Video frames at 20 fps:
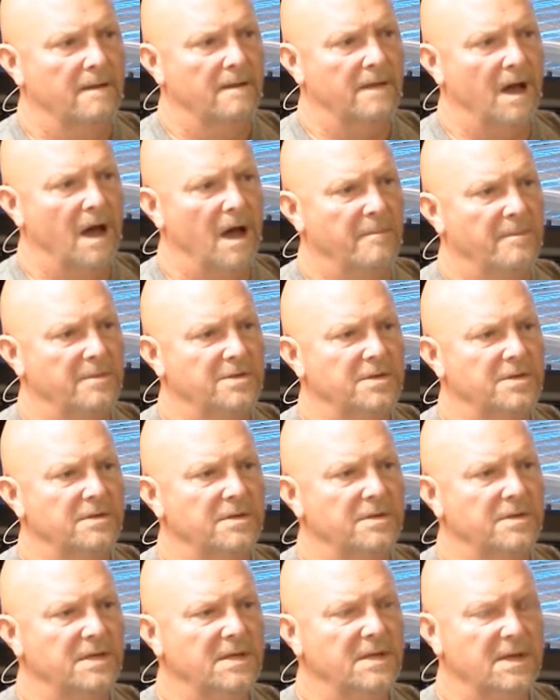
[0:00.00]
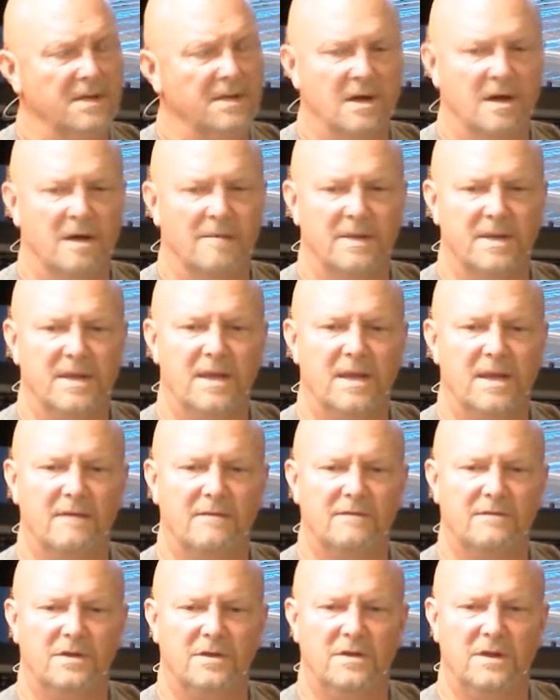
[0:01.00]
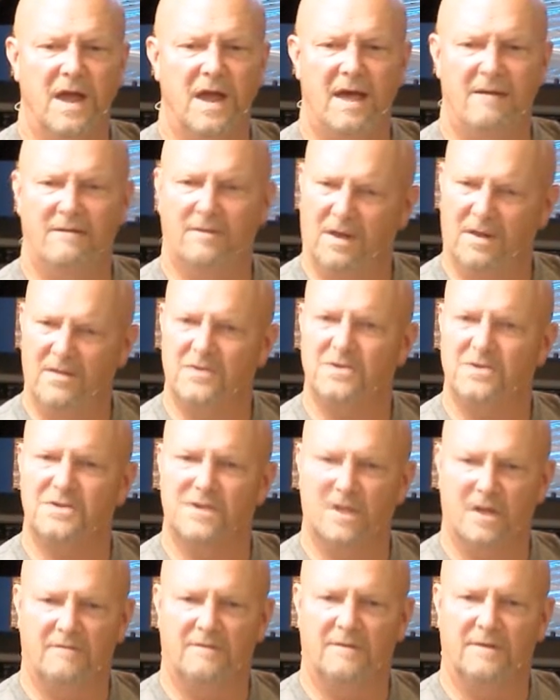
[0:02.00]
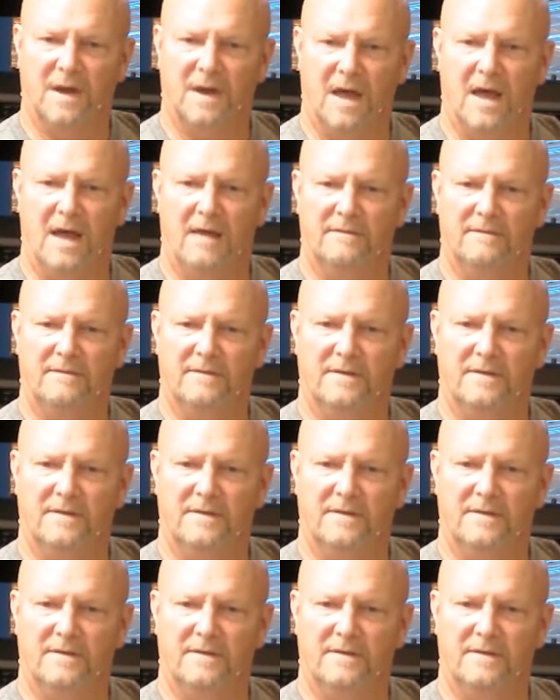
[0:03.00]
the opportunity can come again for you to have other stuff in life.